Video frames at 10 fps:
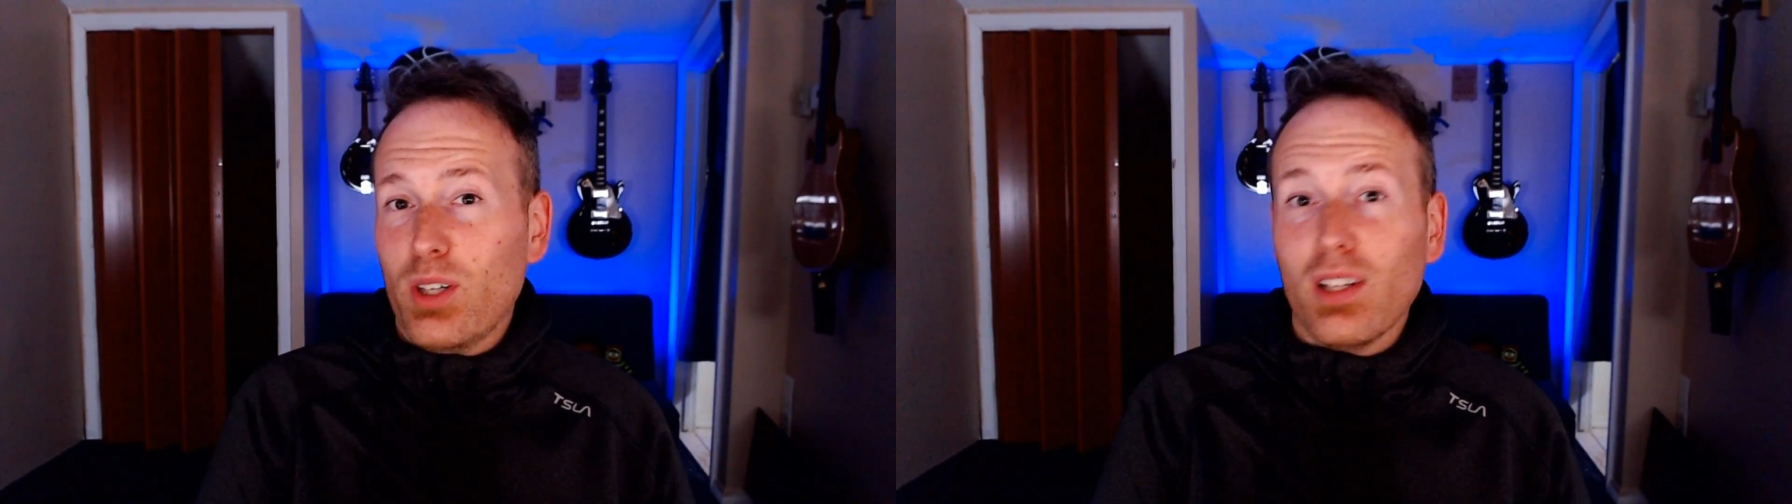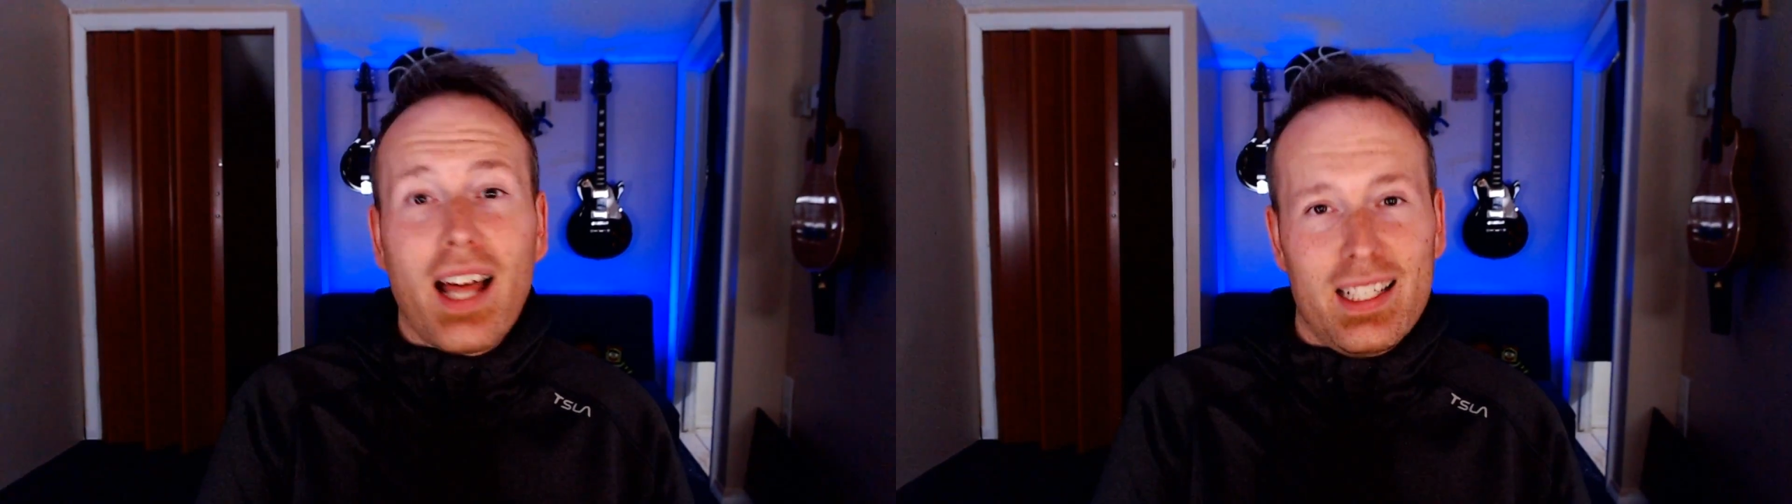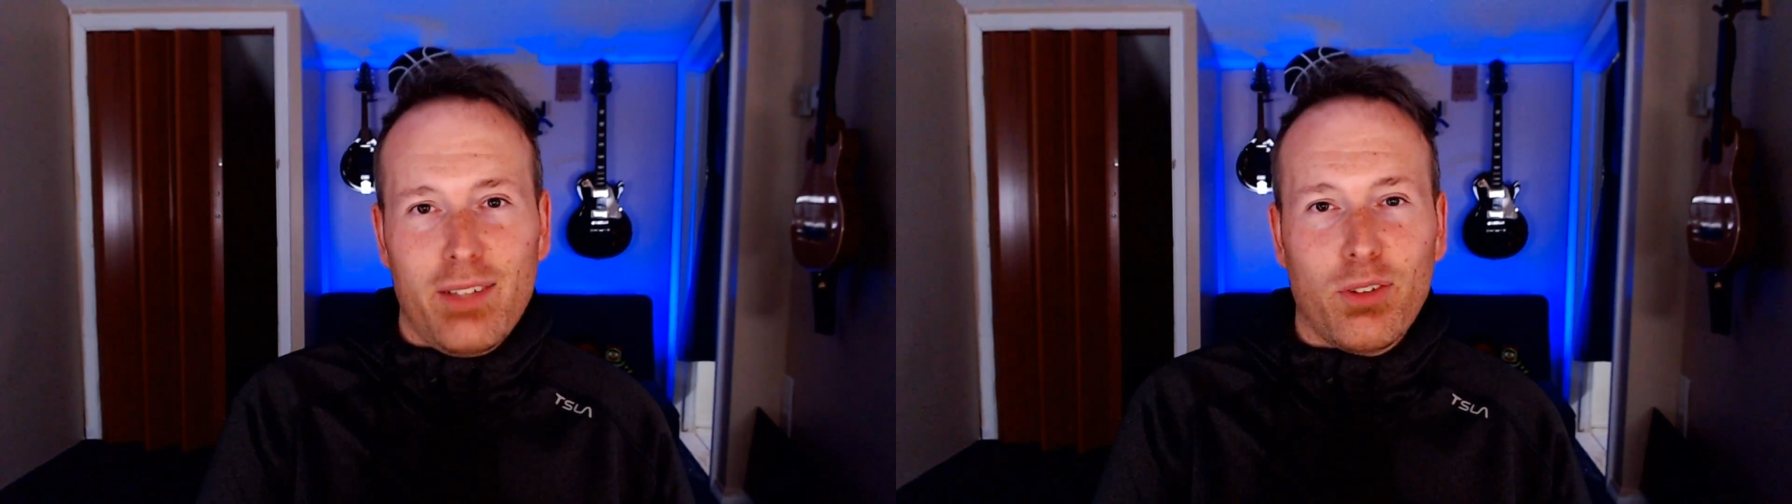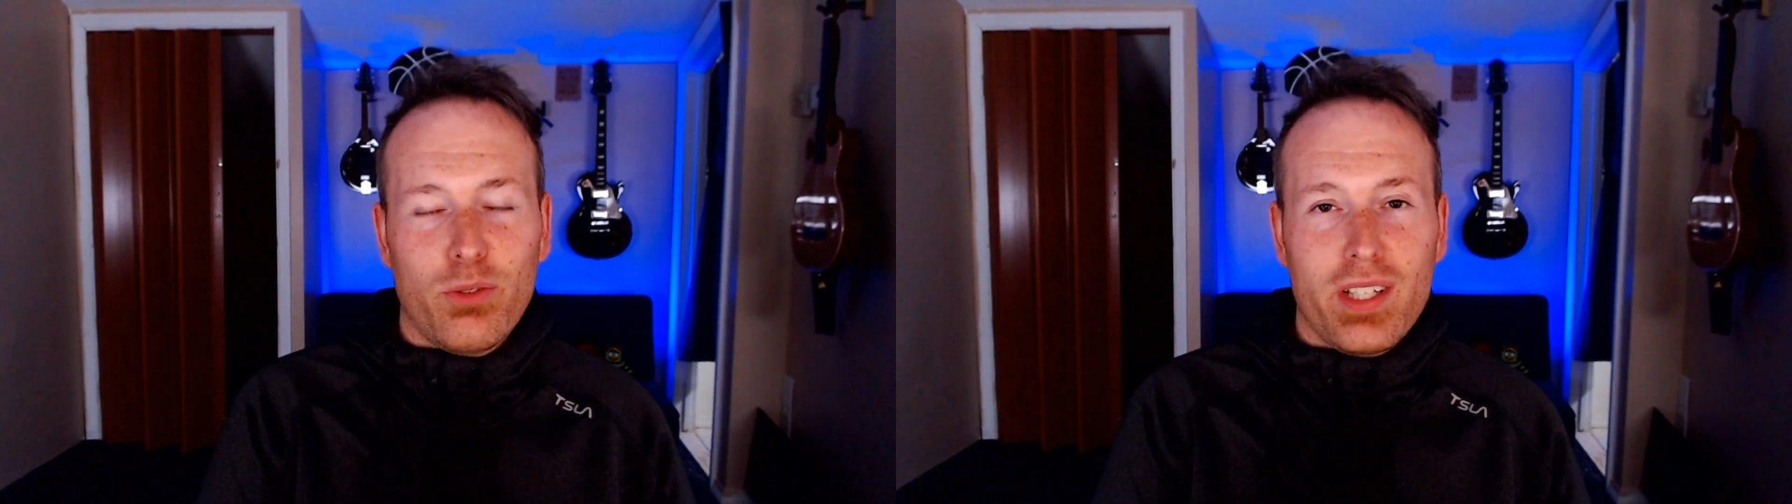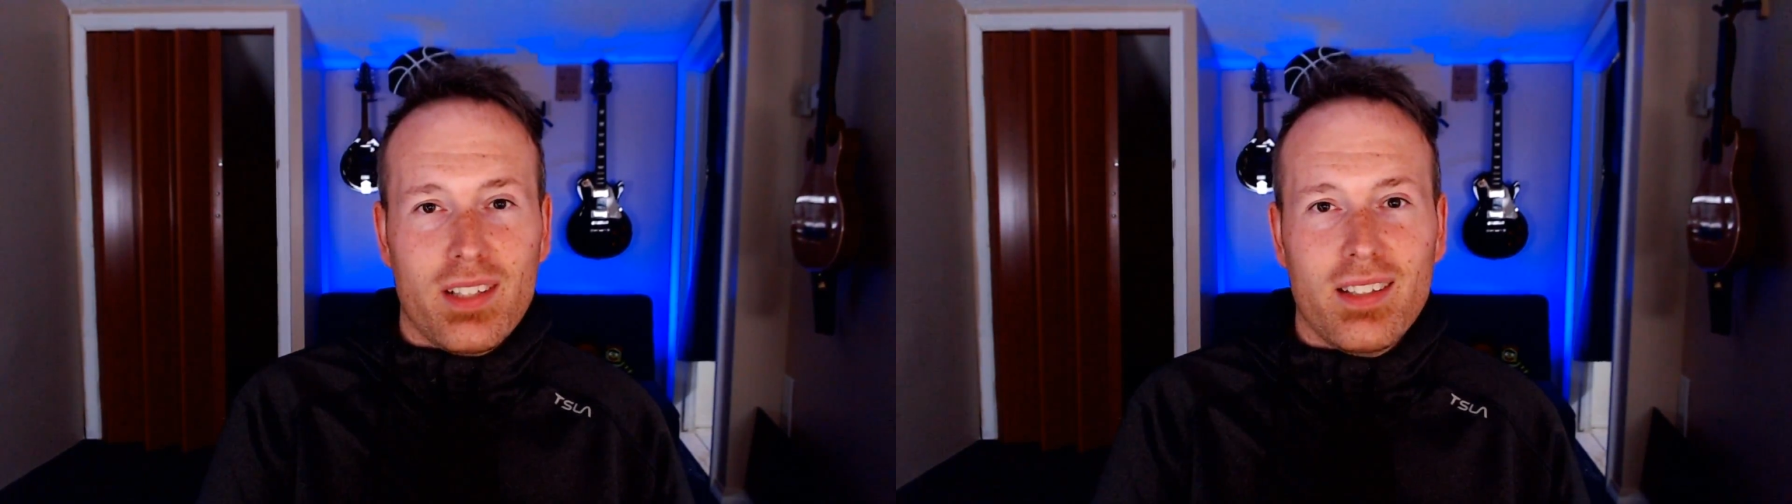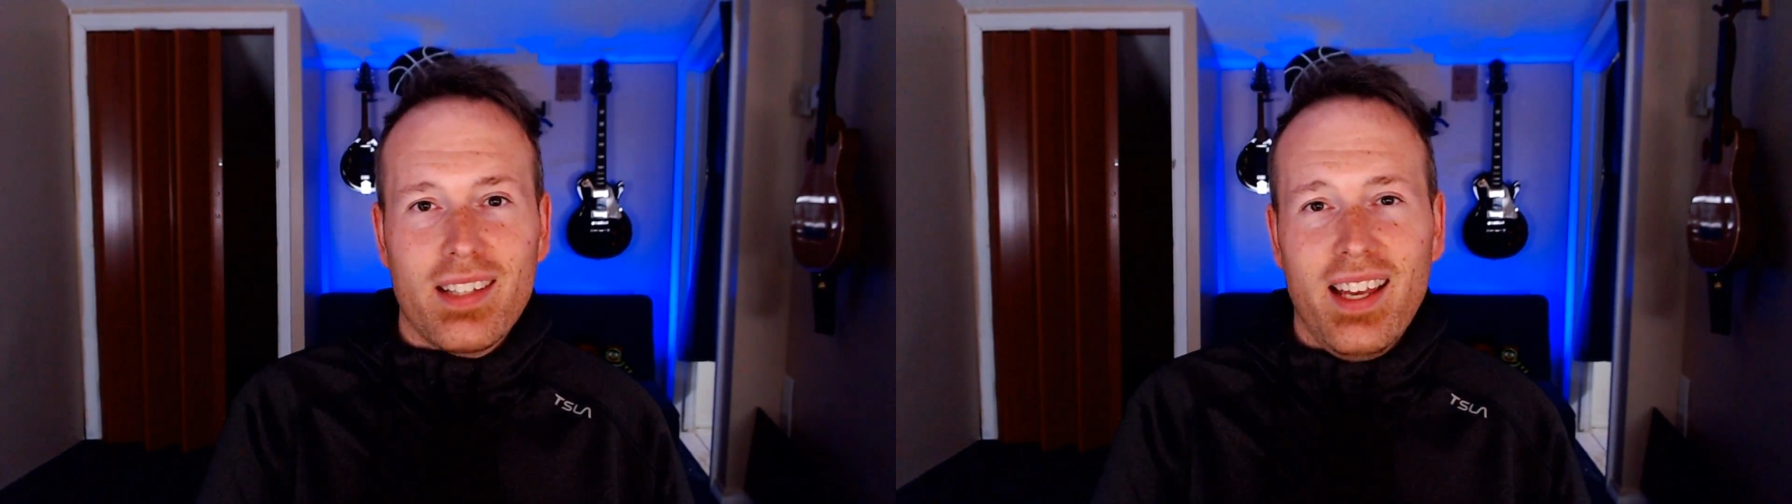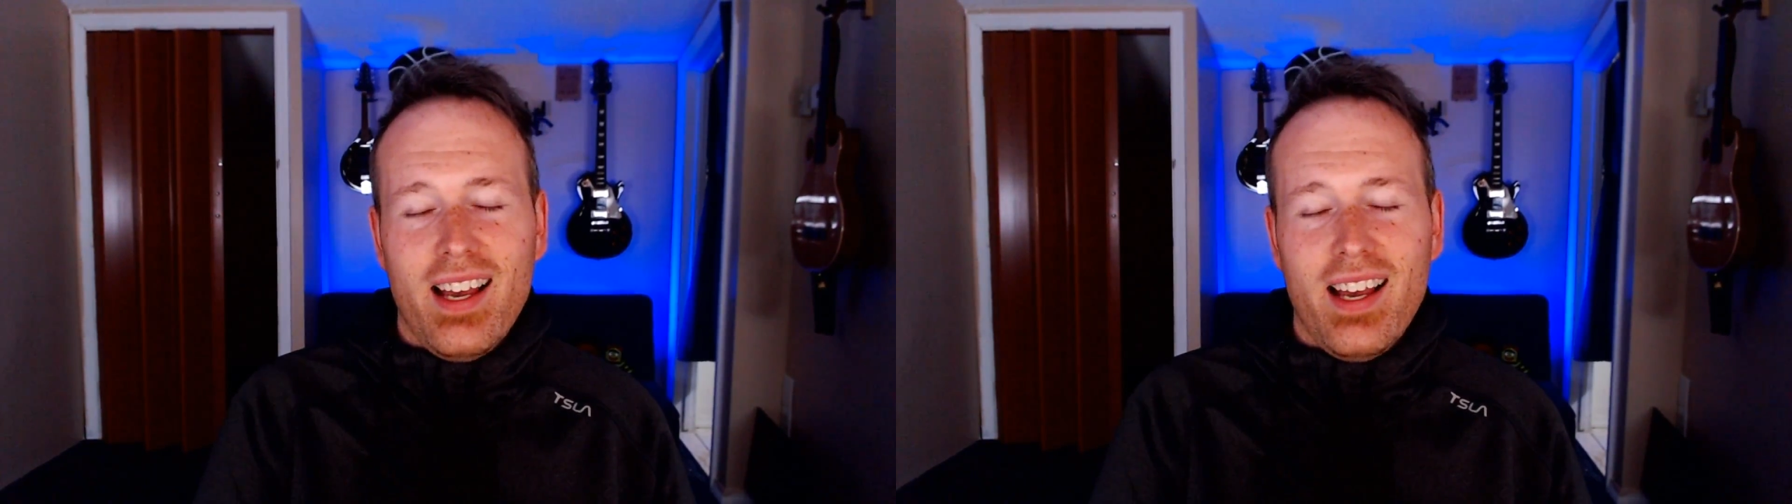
a lot of different reasons.